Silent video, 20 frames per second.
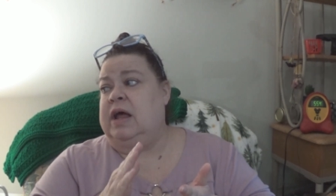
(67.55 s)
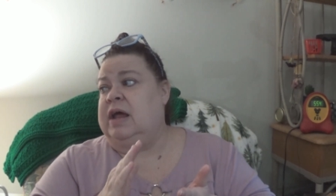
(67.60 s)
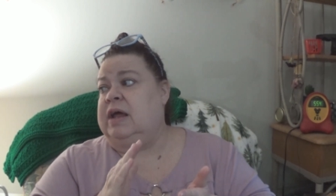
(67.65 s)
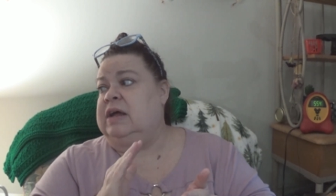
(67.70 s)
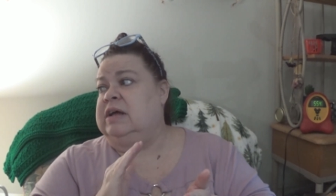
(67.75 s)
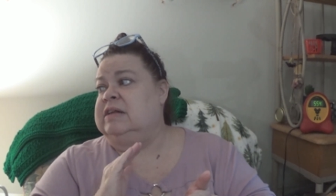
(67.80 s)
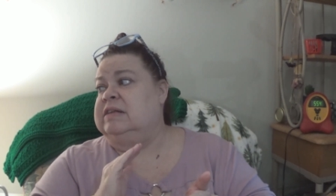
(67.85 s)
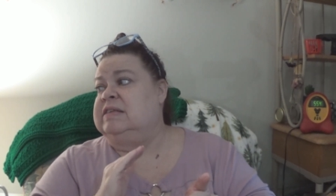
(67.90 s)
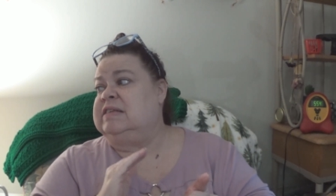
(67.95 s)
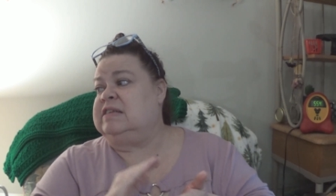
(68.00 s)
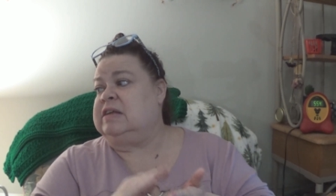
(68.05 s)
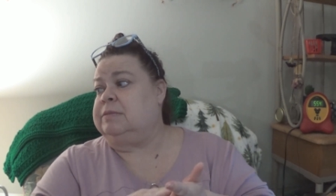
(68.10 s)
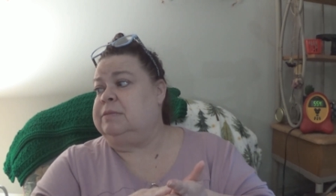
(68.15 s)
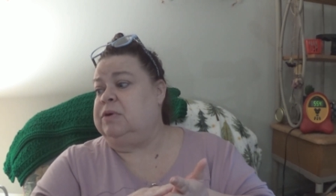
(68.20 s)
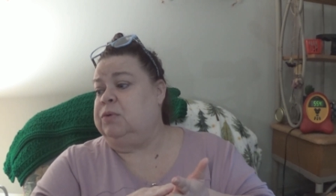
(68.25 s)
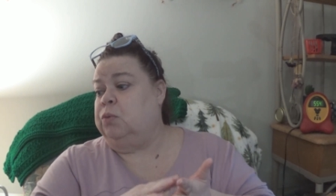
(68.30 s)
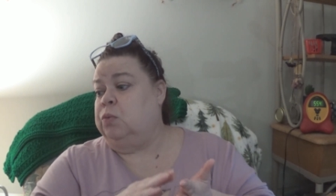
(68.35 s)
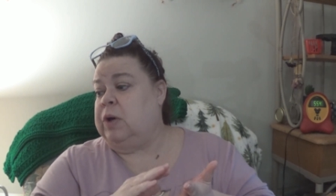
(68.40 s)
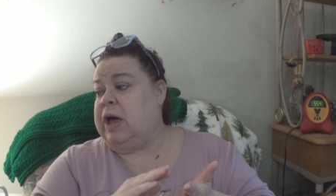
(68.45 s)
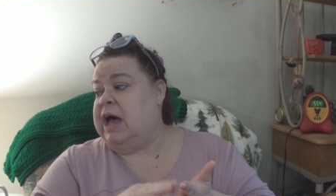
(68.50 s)
and
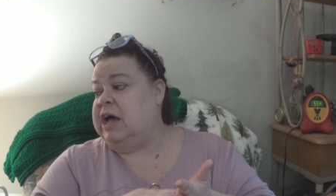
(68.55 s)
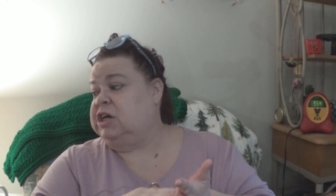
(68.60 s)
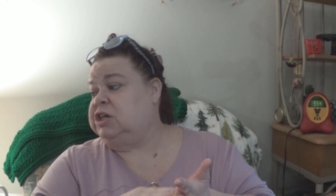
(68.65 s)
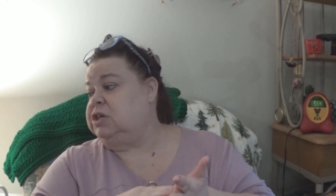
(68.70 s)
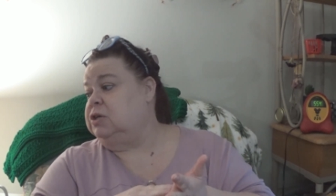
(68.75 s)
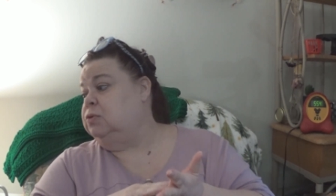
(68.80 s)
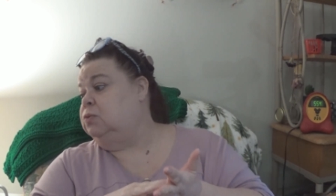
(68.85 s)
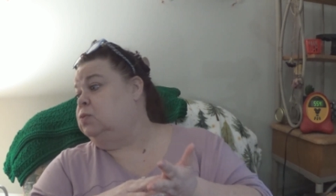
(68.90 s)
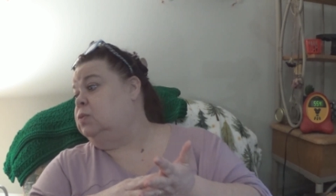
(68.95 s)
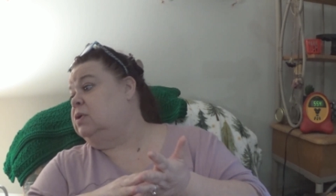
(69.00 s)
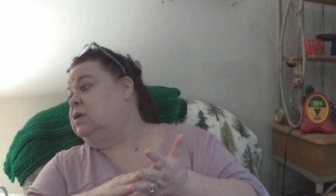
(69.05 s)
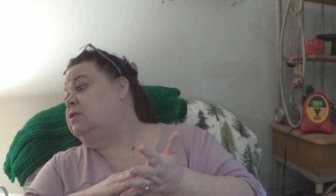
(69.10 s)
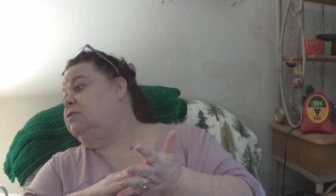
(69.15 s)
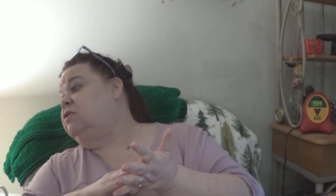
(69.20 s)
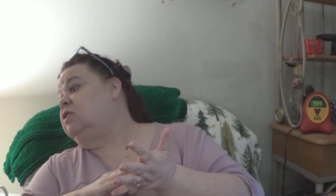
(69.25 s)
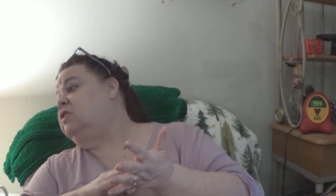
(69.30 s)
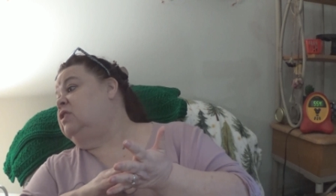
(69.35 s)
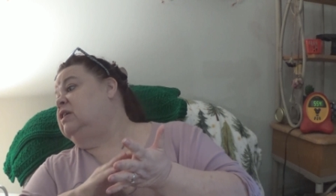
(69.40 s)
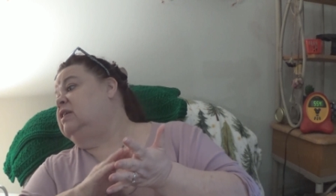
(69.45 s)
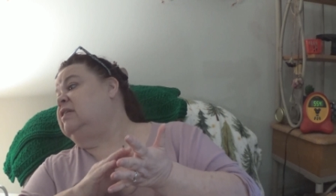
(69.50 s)
actually one
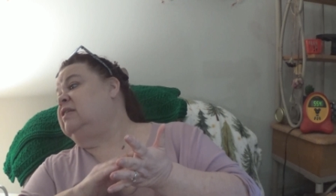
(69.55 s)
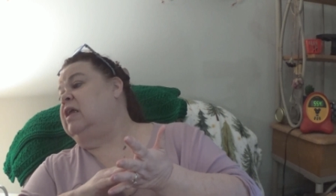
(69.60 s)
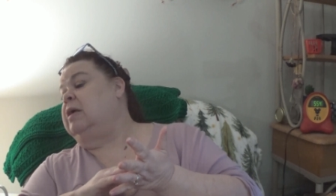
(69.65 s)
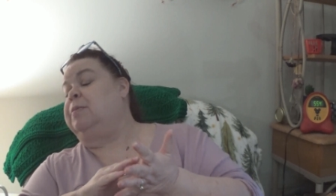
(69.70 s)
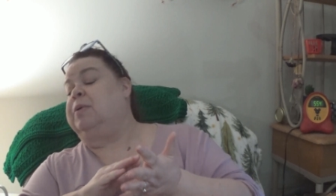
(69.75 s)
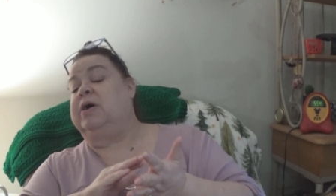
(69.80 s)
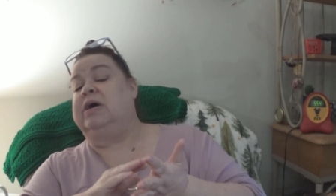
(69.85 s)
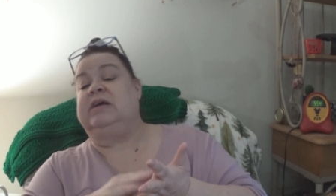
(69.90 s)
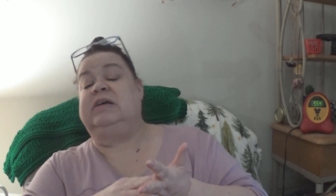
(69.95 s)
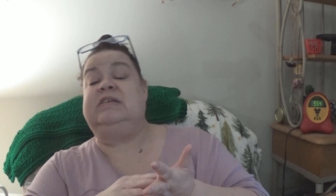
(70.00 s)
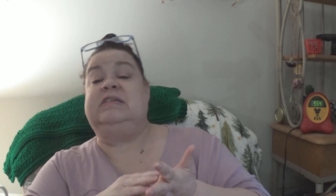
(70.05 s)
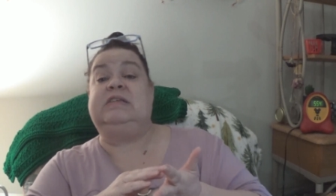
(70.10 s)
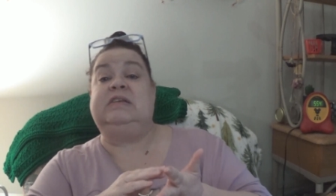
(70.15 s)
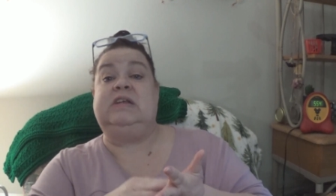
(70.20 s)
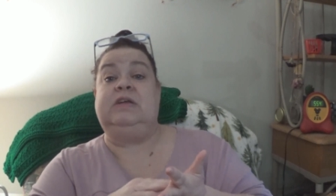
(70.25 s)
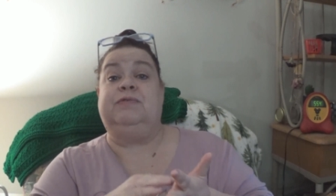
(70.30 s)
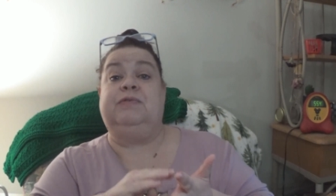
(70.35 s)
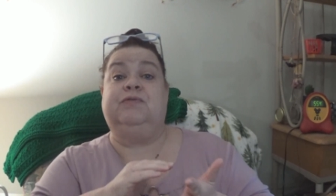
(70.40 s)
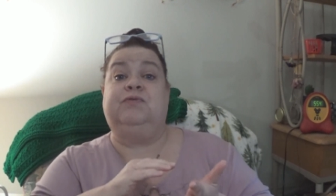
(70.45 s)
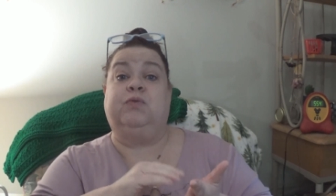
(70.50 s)
of the things that I bought
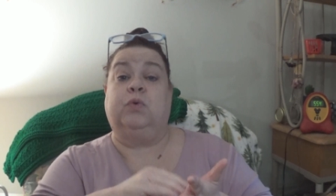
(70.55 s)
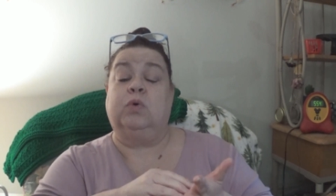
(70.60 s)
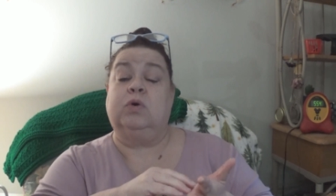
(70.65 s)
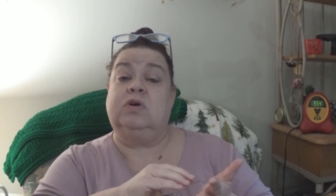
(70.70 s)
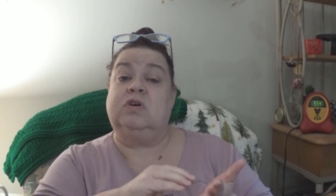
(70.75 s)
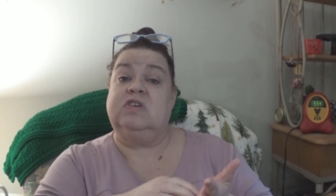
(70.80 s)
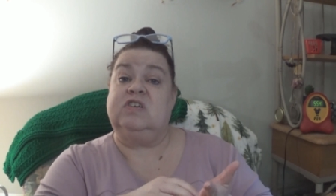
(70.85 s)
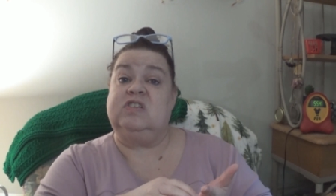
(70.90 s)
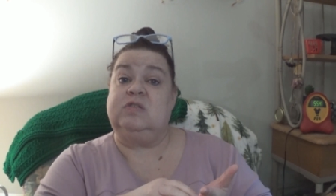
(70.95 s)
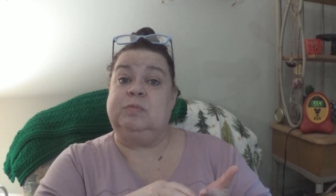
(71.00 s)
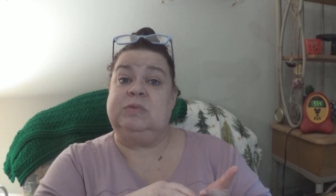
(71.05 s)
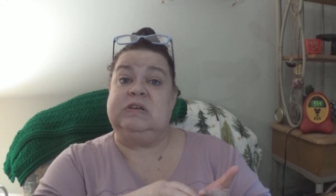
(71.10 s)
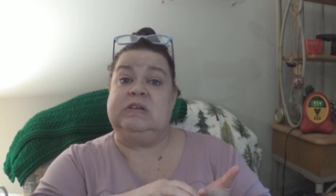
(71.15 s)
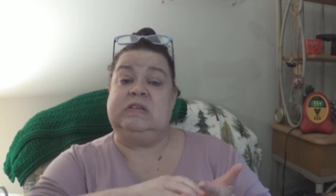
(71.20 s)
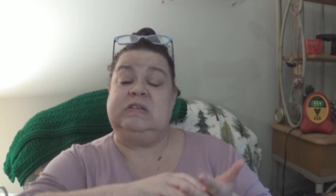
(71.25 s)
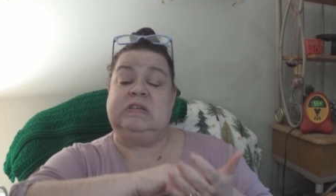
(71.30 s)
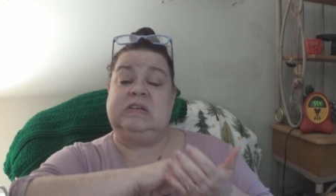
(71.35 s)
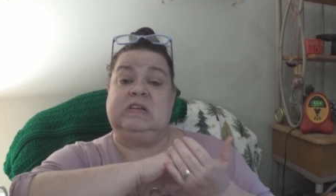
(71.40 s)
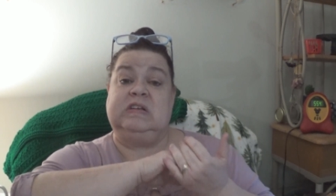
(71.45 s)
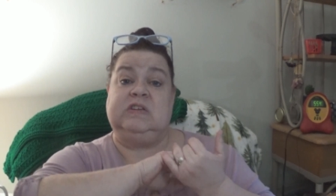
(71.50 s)
isn't even for
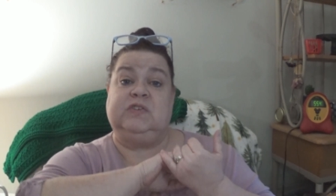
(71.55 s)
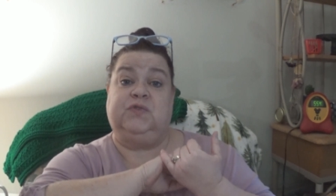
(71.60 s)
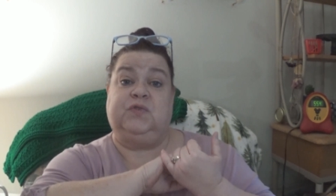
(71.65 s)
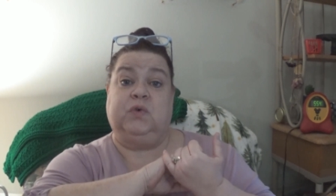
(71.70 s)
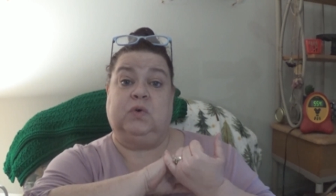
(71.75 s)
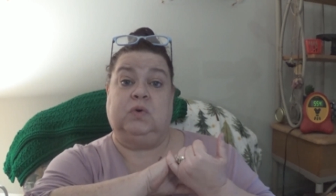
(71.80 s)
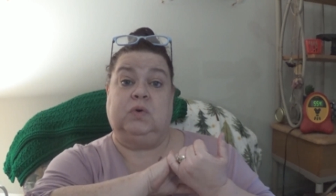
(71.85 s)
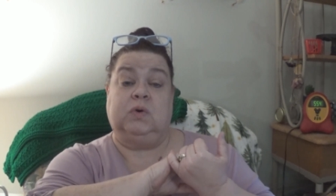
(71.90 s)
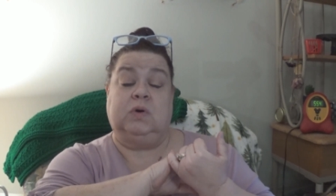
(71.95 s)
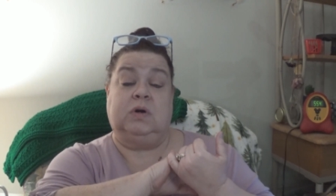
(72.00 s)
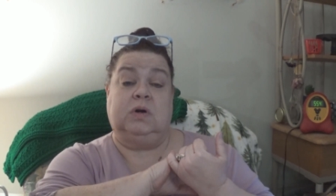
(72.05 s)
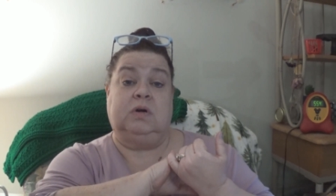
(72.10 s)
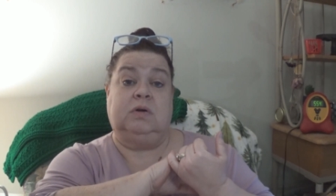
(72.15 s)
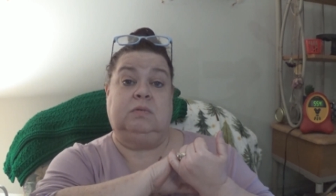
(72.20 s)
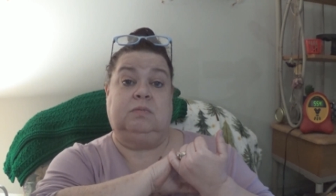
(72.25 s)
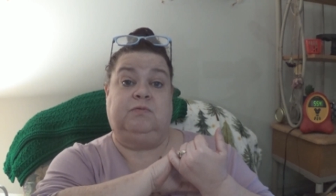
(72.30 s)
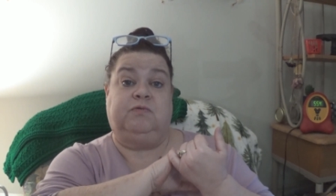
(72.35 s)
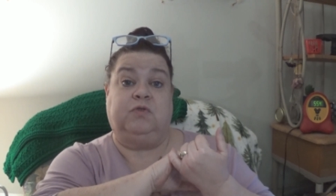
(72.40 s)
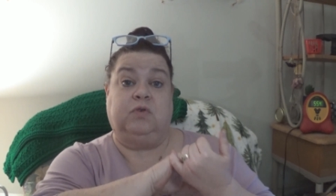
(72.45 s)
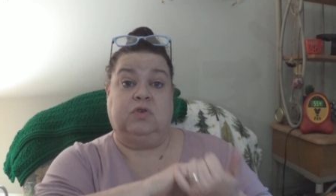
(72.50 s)
Christmas, it's
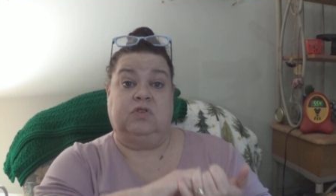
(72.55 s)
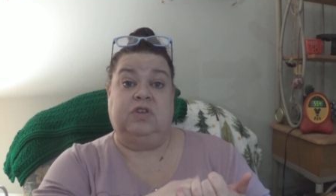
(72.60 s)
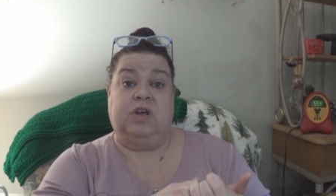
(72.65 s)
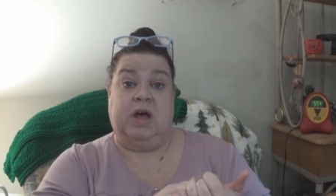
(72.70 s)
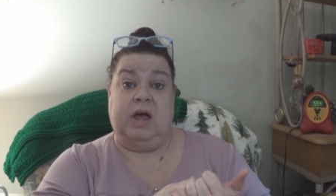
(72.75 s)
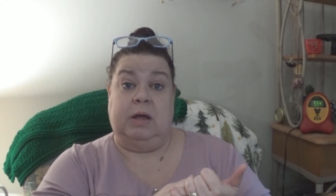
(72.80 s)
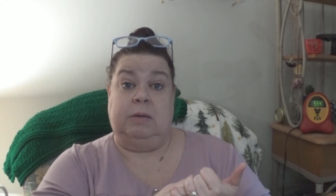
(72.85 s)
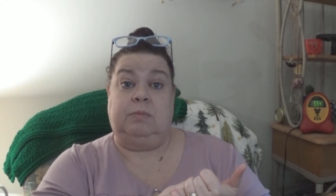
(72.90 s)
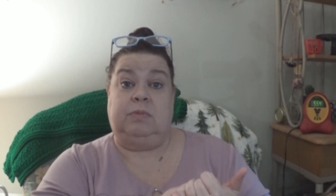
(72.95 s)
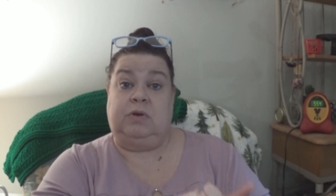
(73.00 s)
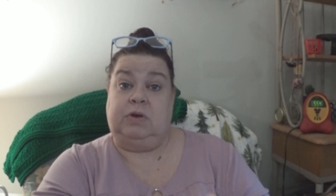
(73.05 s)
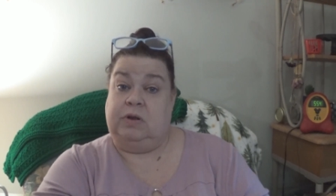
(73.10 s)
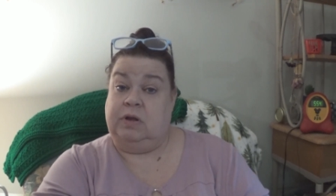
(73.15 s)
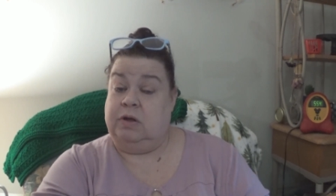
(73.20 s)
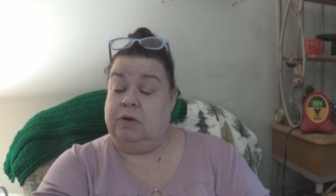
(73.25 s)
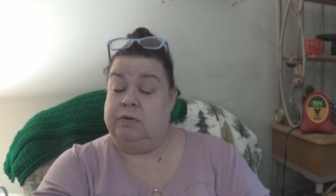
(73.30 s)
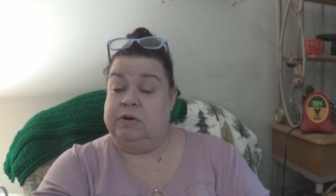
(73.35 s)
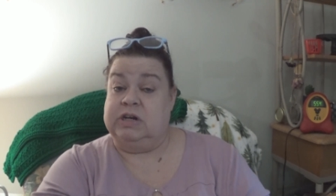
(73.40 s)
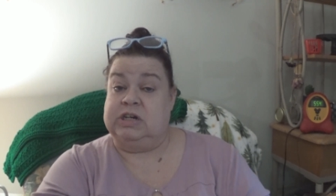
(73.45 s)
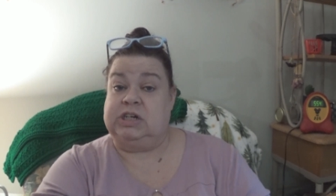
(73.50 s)
for full-time
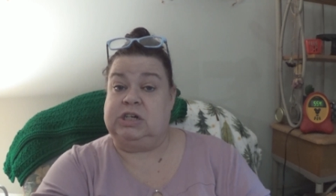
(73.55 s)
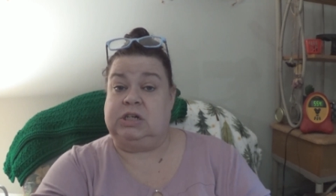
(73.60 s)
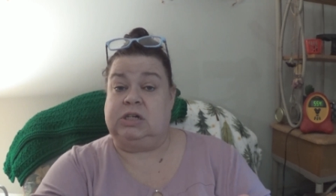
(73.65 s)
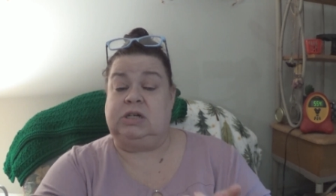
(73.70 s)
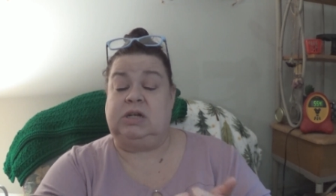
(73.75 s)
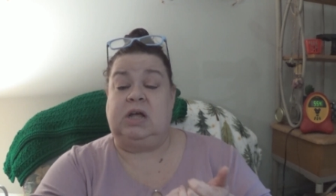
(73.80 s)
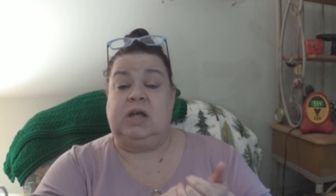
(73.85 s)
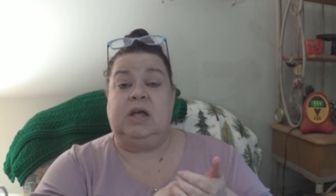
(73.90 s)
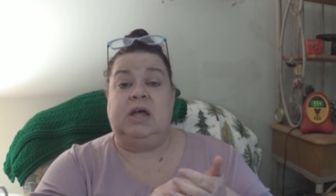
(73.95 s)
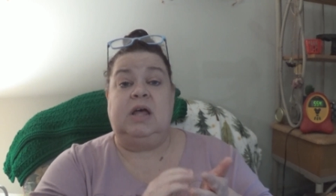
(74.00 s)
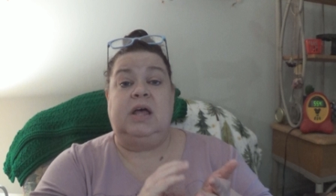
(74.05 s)
decoration.